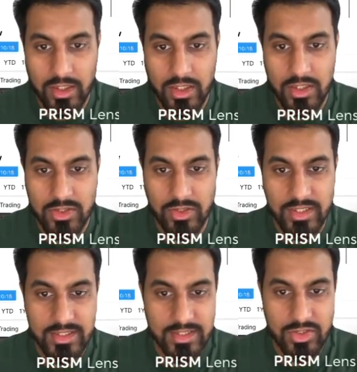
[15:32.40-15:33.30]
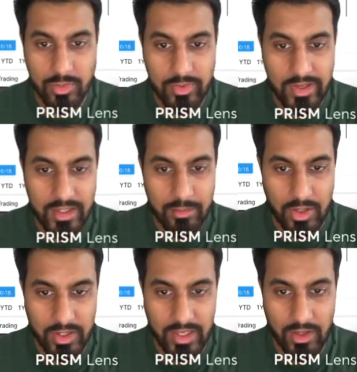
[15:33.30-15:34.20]
So this is your breaker
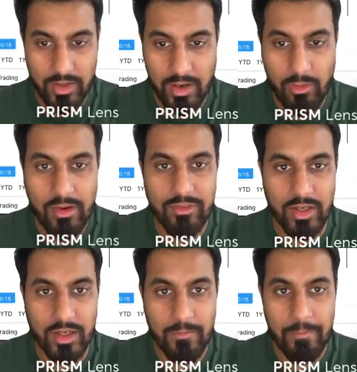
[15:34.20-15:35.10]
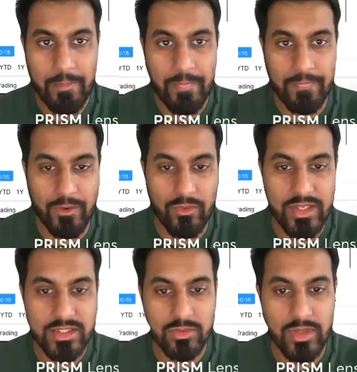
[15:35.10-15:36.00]
block now. However, the
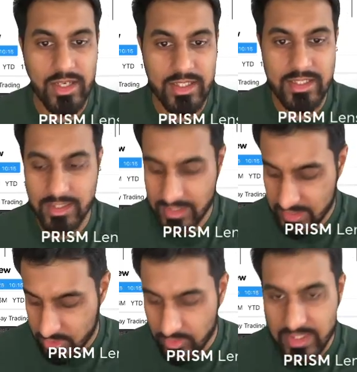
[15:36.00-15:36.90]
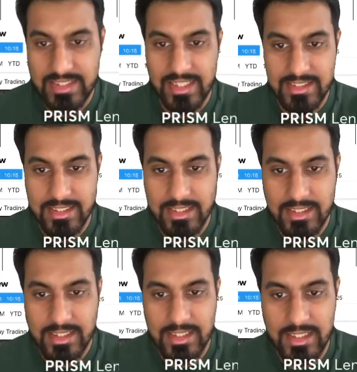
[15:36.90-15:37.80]
reason why it didn't need to retest it
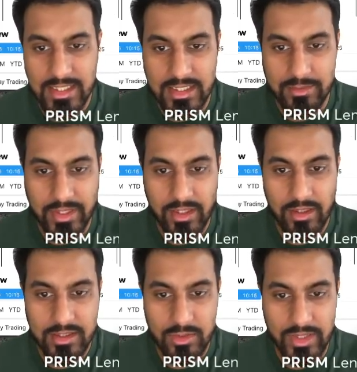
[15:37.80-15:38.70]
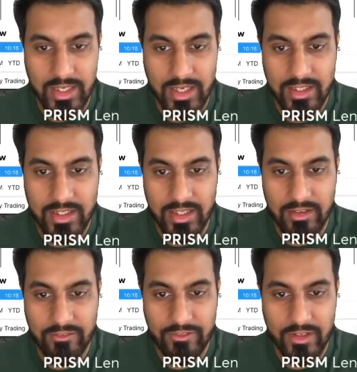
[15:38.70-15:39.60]
is because we had an
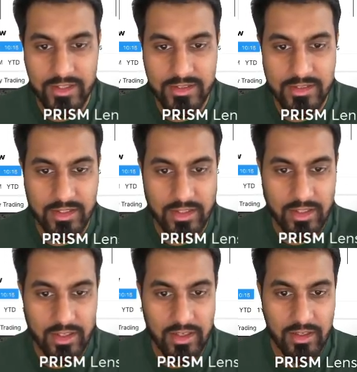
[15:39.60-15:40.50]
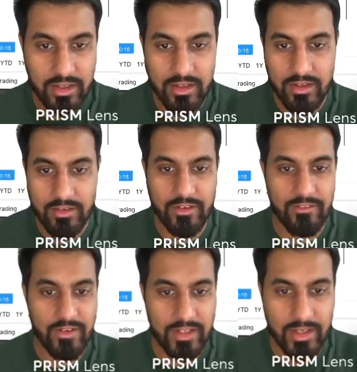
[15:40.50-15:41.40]
inverse fair
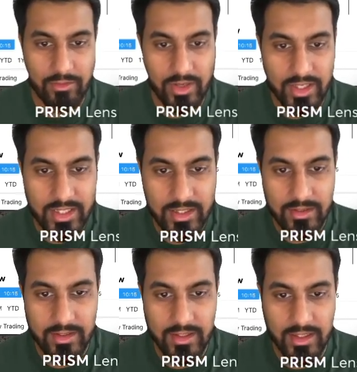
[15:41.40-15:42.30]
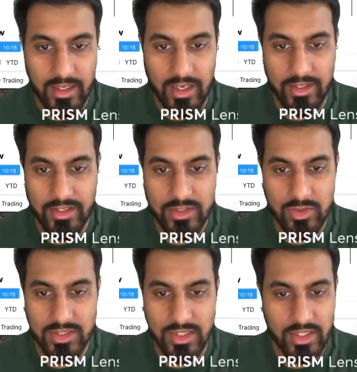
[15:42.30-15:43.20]
value gap right here. And this
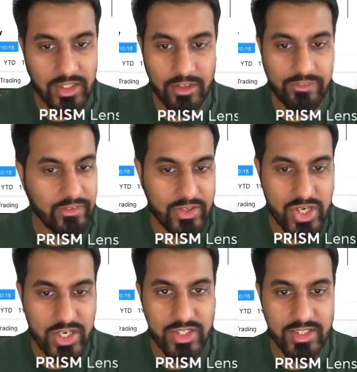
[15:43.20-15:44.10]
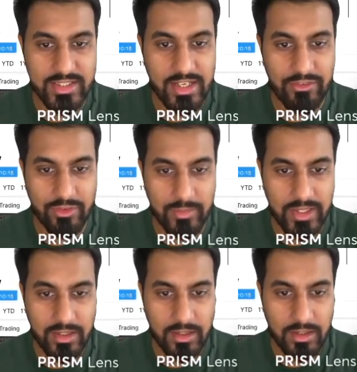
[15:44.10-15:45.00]
was enough for a change in the state for
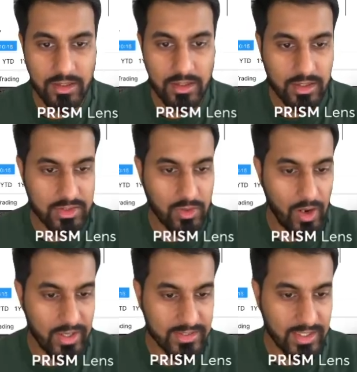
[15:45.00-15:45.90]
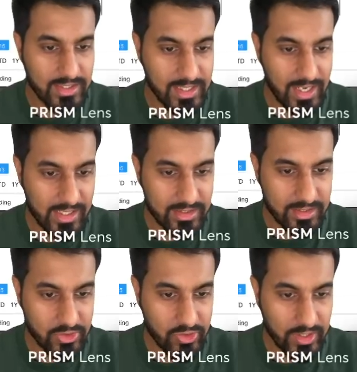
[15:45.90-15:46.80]
me. So I decided to enter
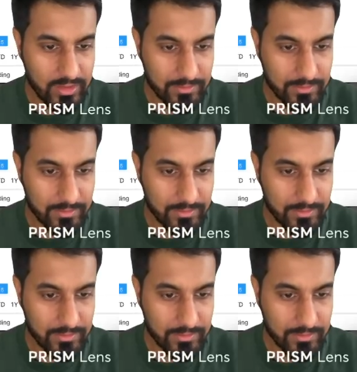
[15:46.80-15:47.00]
the trade.